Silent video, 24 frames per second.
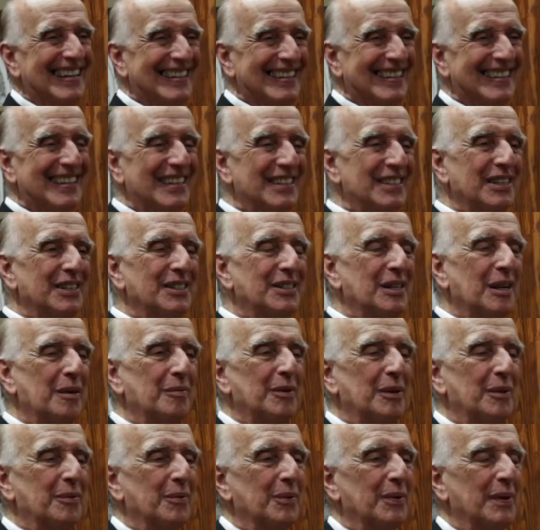this is
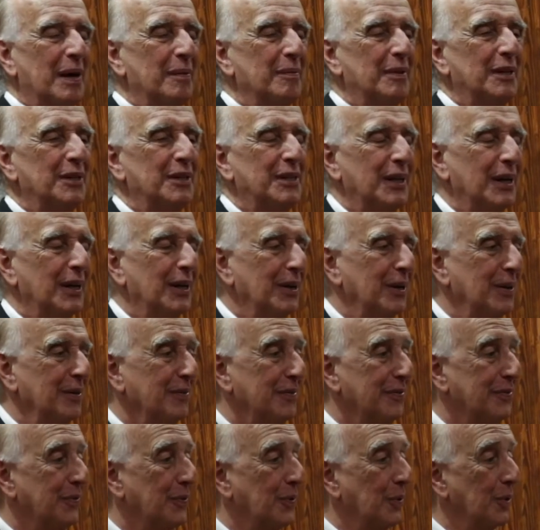something I'm going to tell
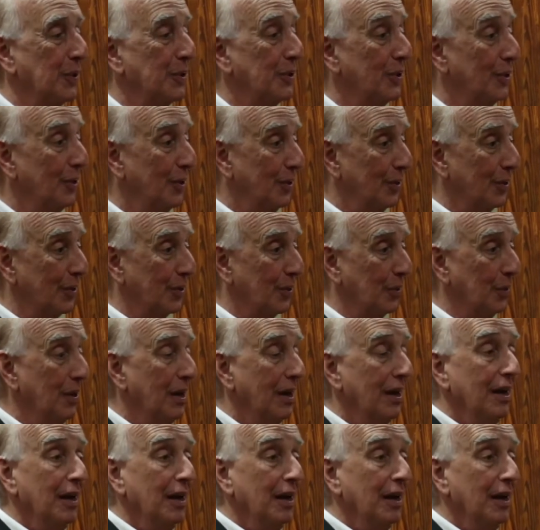for you,